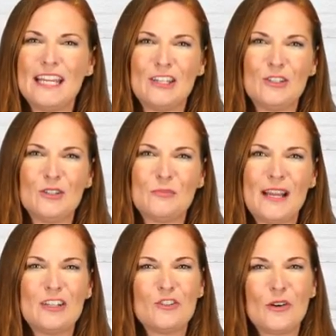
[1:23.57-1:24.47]
issues by
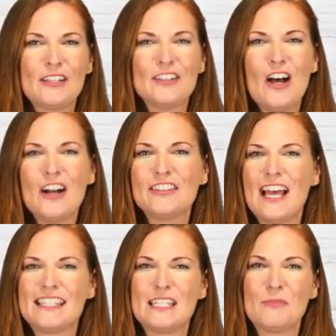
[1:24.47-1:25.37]
ensuring
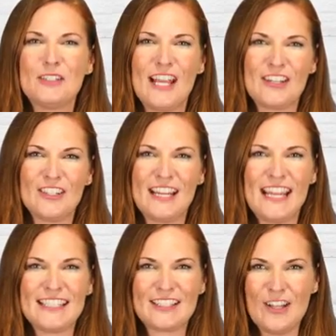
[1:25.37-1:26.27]
long-lasting protection
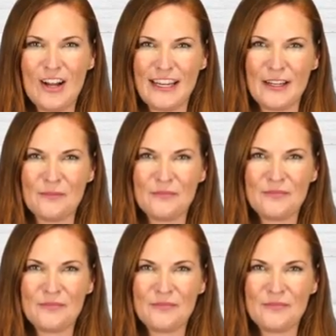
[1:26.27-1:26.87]
against clogging.